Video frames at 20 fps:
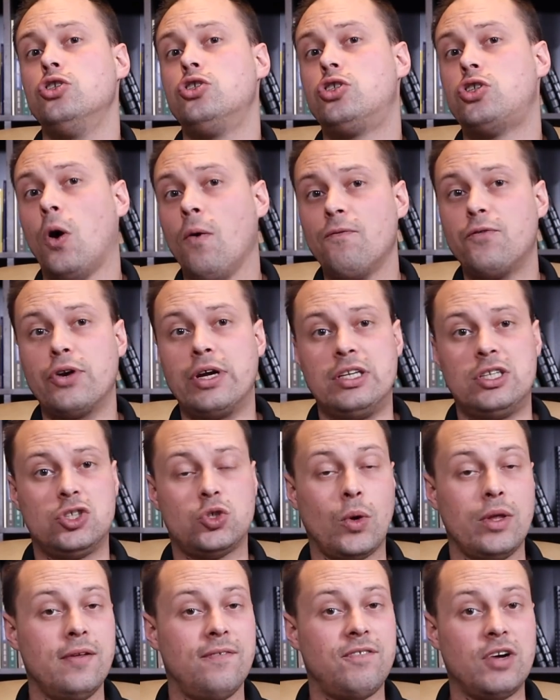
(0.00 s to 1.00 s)
Don't forget to
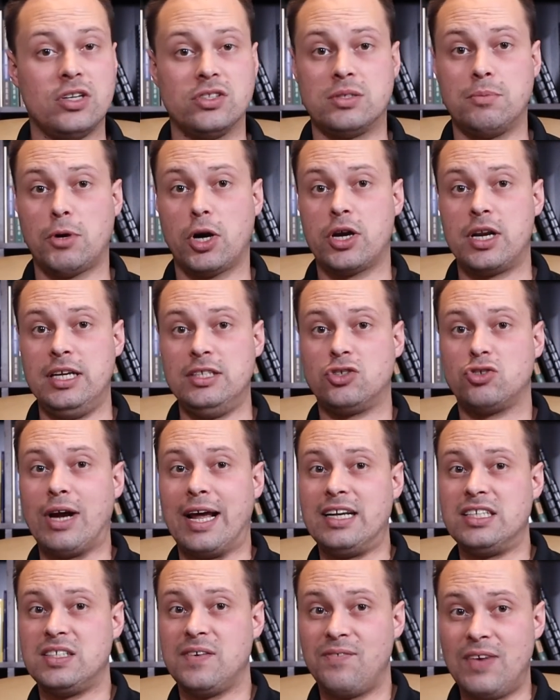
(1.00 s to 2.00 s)
join the Funnels and Marketing
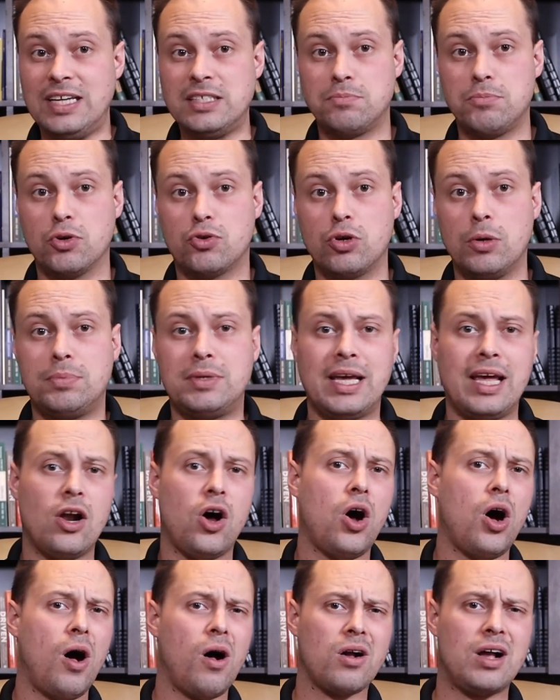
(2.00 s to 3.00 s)
Strategy Facebook group to get
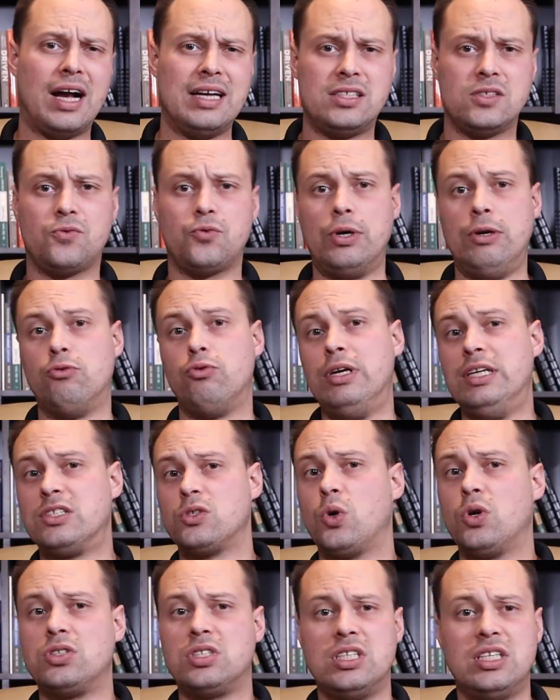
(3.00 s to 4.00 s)
all kinds of free
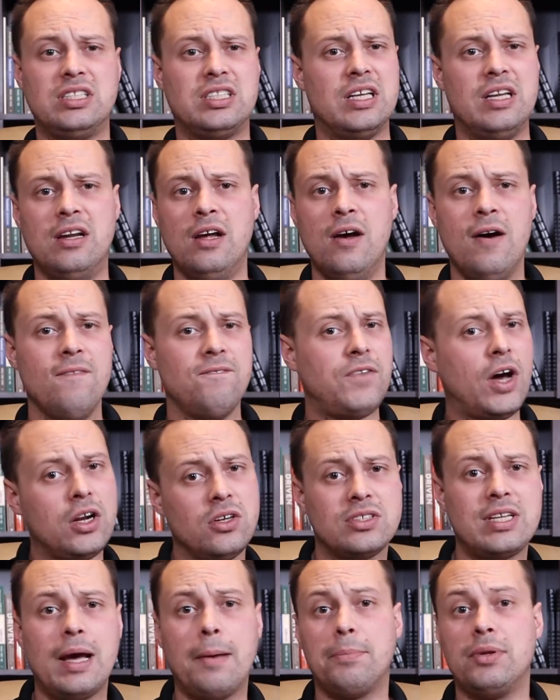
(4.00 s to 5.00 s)
resources and
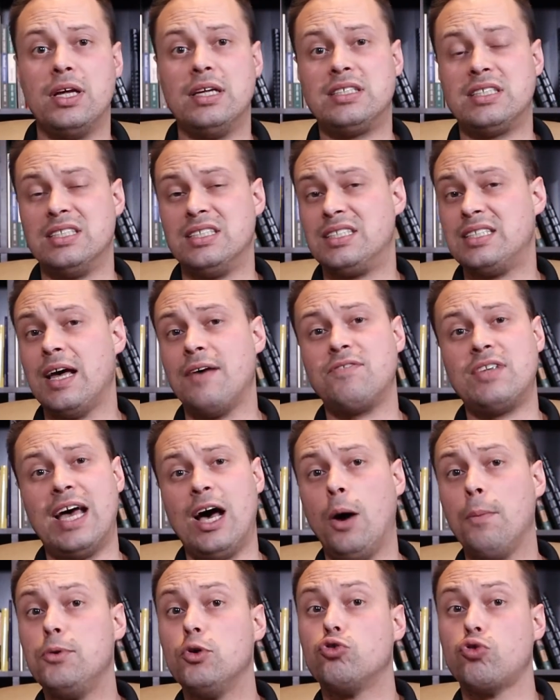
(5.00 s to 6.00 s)
funnel templates and stuff to
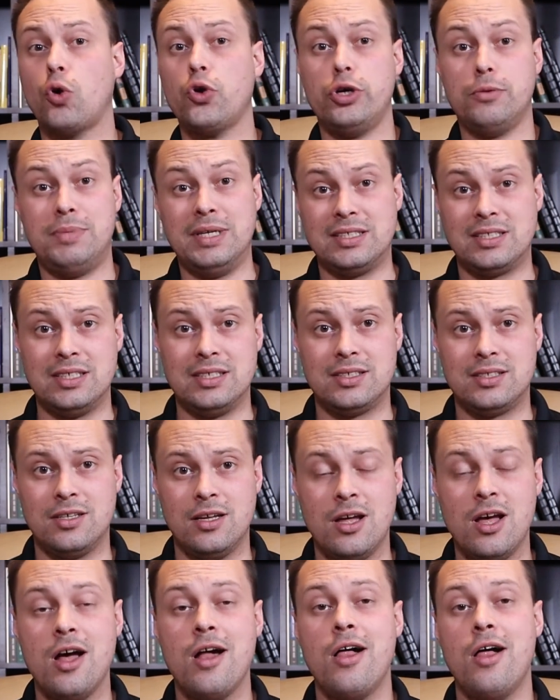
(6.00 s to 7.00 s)
help you grow your business.
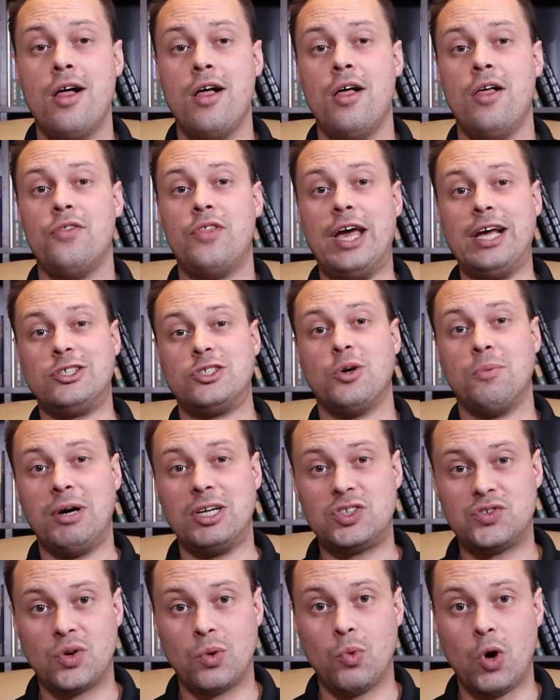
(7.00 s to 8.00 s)
Thanks so
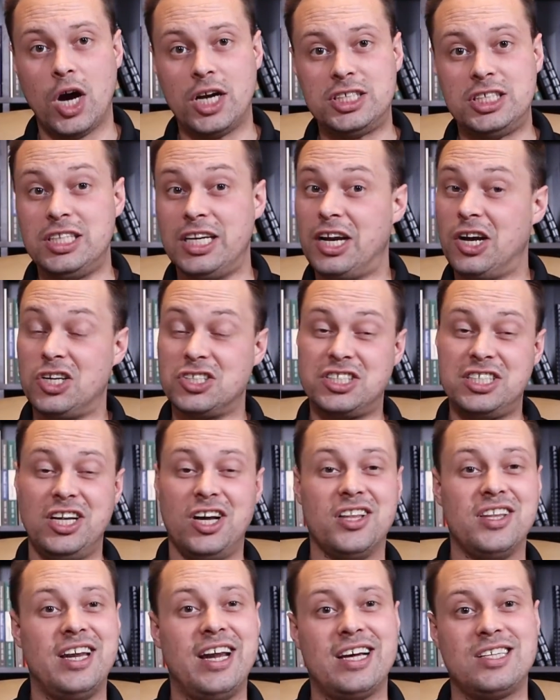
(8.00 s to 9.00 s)
much for watching, and I'll see you
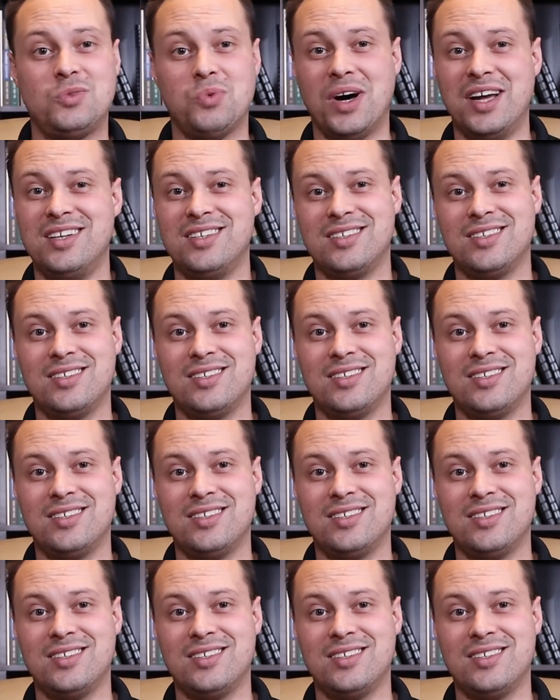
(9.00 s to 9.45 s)
on the next one.